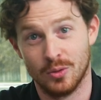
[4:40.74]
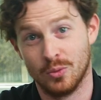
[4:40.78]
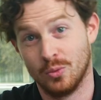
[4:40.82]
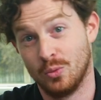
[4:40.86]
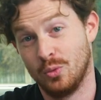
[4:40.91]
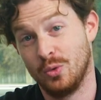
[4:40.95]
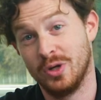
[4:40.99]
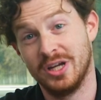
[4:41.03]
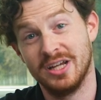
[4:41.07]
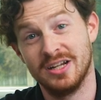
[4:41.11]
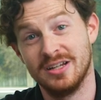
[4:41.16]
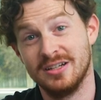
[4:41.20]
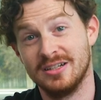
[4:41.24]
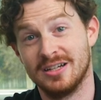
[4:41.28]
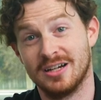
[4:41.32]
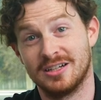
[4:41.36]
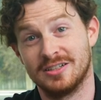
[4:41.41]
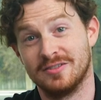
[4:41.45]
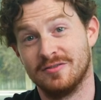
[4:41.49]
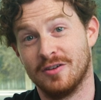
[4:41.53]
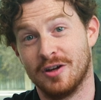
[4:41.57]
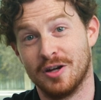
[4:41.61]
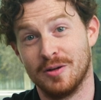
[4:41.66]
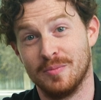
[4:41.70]
We at
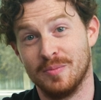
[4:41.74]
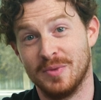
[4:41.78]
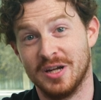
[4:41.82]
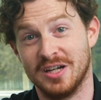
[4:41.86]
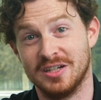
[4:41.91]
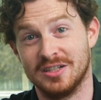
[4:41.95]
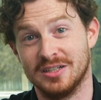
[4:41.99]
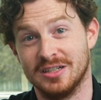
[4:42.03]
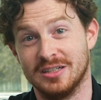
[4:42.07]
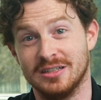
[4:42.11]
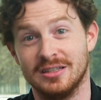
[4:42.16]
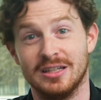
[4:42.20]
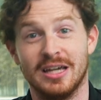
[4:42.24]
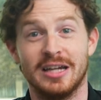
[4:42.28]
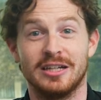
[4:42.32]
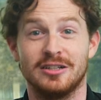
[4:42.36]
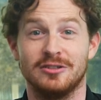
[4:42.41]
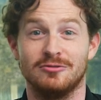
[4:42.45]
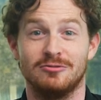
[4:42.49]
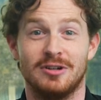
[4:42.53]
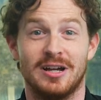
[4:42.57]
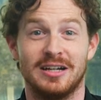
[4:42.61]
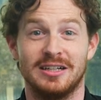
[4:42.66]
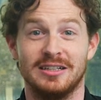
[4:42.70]
Inductive Automation like to
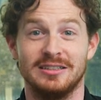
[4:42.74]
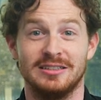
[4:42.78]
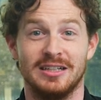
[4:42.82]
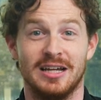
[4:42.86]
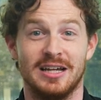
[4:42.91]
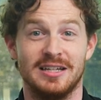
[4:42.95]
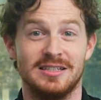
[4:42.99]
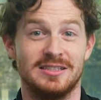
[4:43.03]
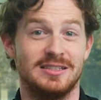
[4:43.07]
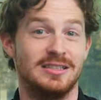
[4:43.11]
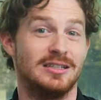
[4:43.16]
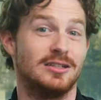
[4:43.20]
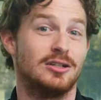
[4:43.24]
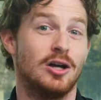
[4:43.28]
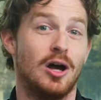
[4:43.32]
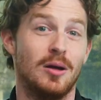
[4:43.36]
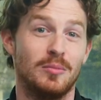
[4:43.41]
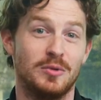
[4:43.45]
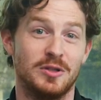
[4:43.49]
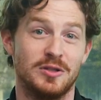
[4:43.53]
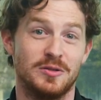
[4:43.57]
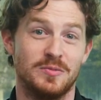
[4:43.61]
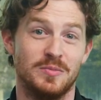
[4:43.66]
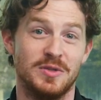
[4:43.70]
recognize the
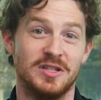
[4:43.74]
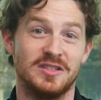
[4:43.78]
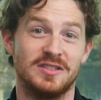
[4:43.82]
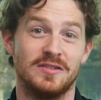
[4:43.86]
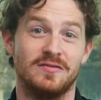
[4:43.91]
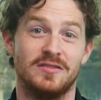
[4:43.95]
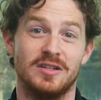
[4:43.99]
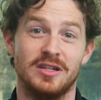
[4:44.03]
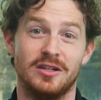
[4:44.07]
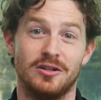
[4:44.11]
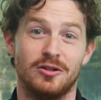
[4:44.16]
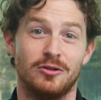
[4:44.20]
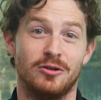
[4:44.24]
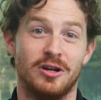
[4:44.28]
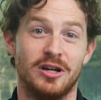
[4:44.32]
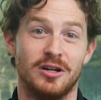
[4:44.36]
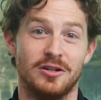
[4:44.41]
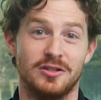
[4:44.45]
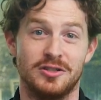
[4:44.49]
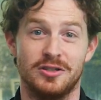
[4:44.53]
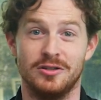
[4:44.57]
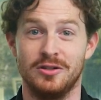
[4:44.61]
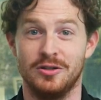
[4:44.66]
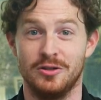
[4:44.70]
accomplishments of the
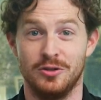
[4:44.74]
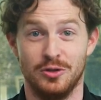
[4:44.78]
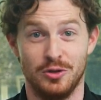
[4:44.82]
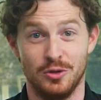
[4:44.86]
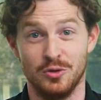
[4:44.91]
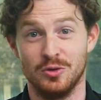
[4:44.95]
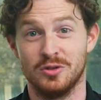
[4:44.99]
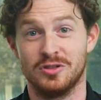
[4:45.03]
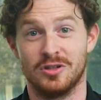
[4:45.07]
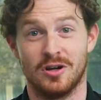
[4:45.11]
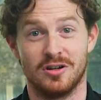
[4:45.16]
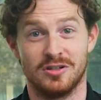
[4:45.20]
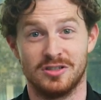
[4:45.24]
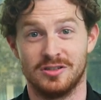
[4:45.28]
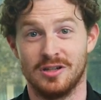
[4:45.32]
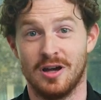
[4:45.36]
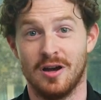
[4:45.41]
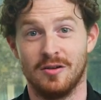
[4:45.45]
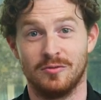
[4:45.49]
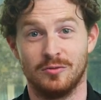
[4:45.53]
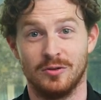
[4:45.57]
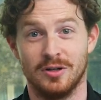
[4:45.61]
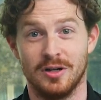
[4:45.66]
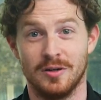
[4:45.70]
integrators who use our
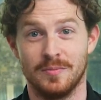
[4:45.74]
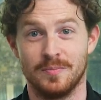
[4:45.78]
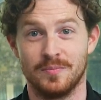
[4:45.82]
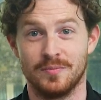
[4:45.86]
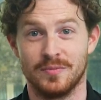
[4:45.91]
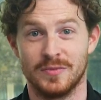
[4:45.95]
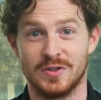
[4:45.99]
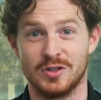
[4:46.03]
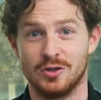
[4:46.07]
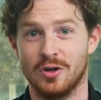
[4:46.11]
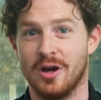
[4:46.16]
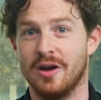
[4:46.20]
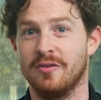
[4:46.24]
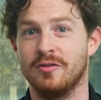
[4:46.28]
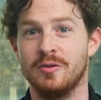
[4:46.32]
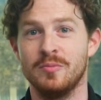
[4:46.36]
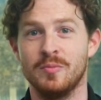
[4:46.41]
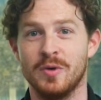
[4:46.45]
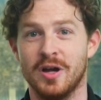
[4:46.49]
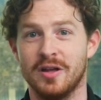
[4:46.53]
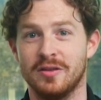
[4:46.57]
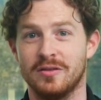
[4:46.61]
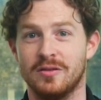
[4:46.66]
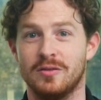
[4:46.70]
software. So every
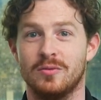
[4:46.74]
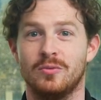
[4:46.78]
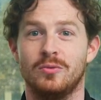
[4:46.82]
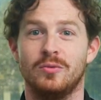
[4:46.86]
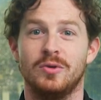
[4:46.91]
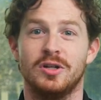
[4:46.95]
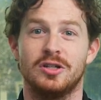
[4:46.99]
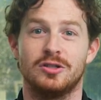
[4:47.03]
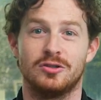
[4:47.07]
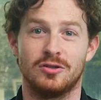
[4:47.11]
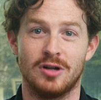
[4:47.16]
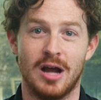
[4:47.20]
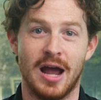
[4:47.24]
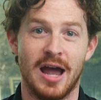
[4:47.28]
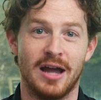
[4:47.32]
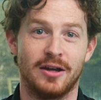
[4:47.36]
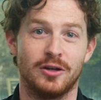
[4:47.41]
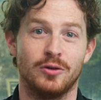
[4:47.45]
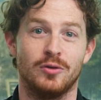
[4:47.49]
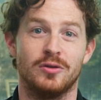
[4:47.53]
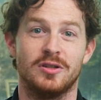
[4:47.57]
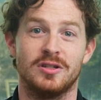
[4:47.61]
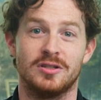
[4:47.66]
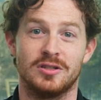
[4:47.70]
month, we track
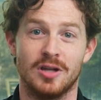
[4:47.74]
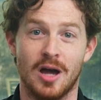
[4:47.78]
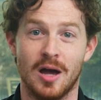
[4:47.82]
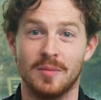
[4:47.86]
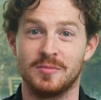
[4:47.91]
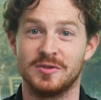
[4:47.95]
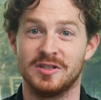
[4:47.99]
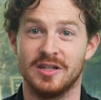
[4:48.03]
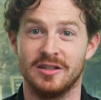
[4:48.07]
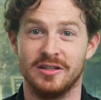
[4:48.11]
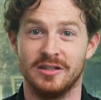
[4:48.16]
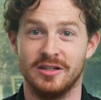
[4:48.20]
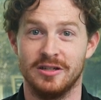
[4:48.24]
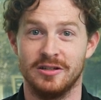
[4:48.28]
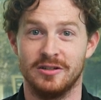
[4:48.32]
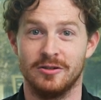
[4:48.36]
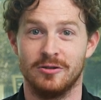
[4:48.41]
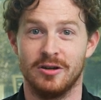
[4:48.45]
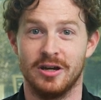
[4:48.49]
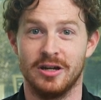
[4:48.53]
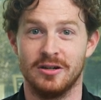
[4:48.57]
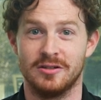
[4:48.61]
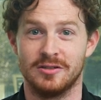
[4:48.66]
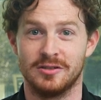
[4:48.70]
who the top-selling
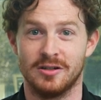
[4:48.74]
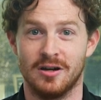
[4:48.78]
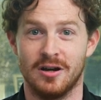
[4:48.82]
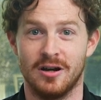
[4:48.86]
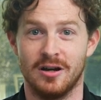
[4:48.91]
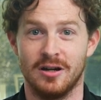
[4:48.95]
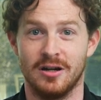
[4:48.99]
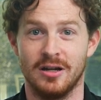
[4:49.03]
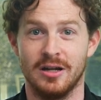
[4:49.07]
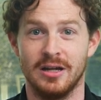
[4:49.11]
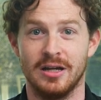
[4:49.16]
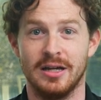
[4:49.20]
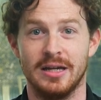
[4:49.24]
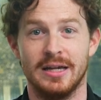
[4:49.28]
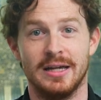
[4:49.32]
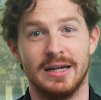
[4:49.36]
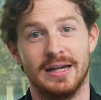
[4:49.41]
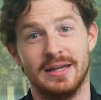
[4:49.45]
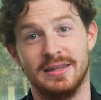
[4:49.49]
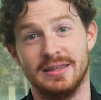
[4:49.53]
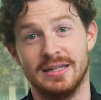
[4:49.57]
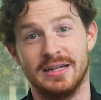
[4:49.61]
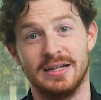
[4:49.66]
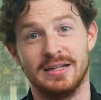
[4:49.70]
integrators are,
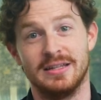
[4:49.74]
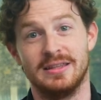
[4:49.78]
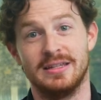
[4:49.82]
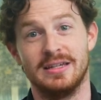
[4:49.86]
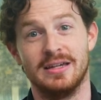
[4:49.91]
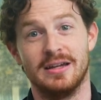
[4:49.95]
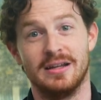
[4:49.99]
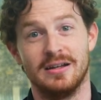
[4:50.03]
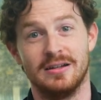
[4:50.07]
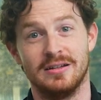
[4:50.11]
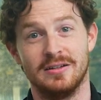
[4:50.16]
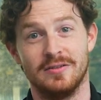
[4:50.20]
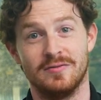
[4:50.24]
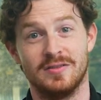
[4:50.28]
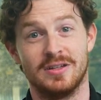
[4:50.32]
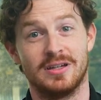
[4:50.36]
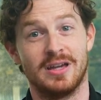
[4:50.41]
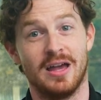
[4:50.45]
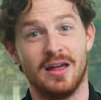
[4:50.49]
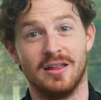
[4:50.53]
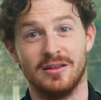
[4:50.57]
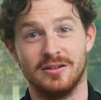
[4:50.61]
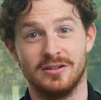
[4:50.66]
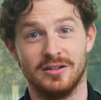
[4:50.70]
and then at the end of the
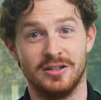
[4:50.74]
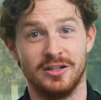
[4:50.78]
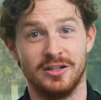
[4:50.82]
calendar